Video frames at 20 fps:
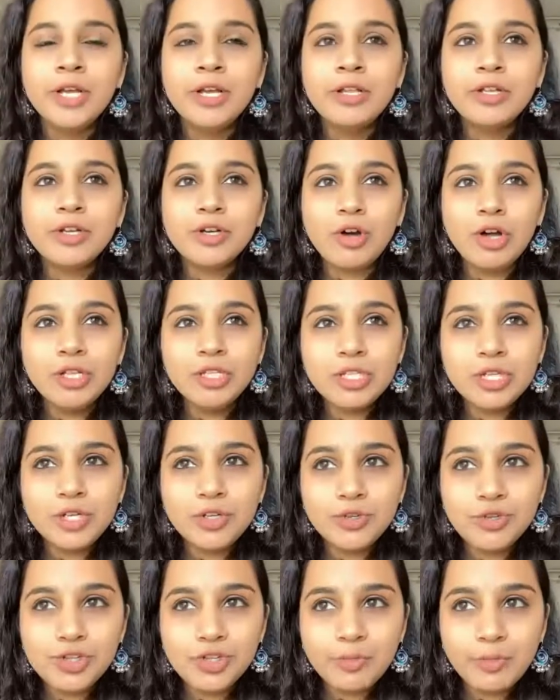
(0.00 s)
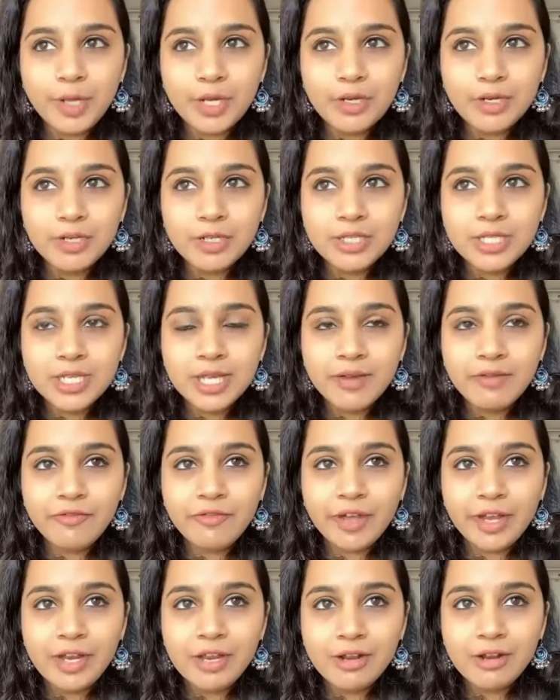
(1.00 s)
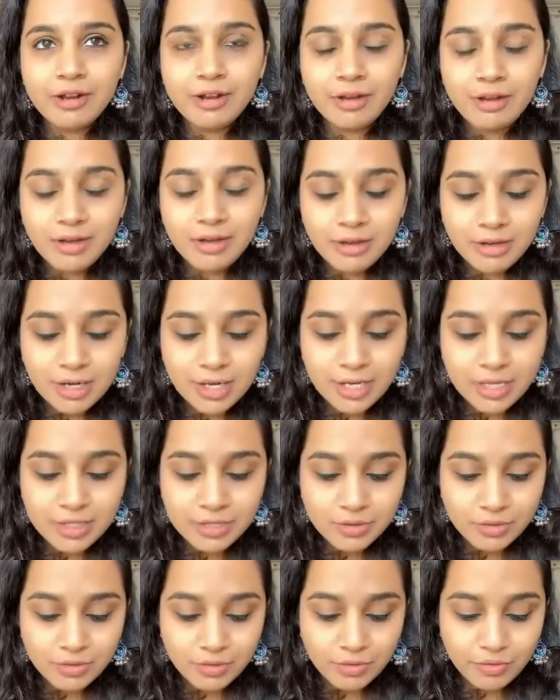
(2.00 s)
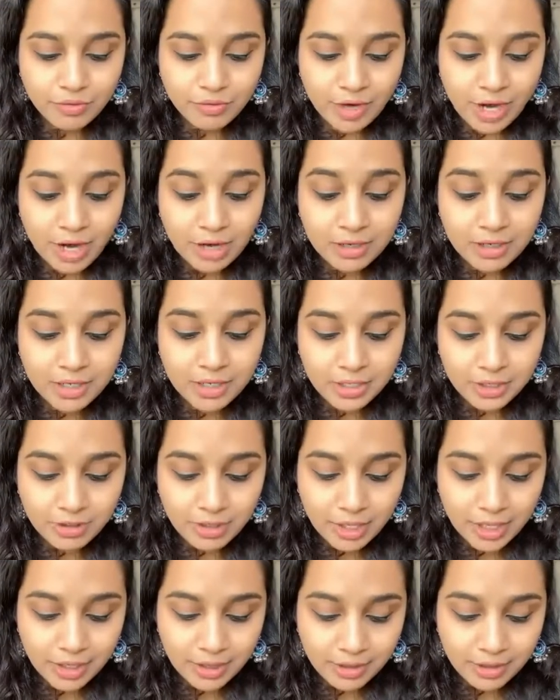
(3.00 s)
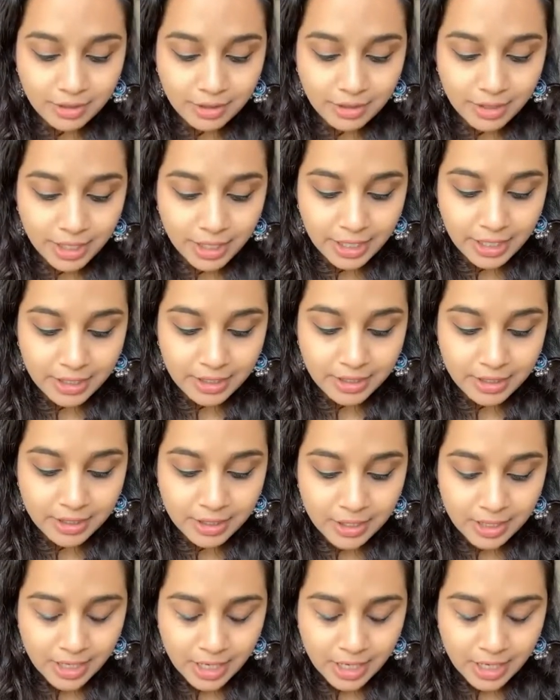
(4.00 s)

The constitution makers have very clearly sort of articulated in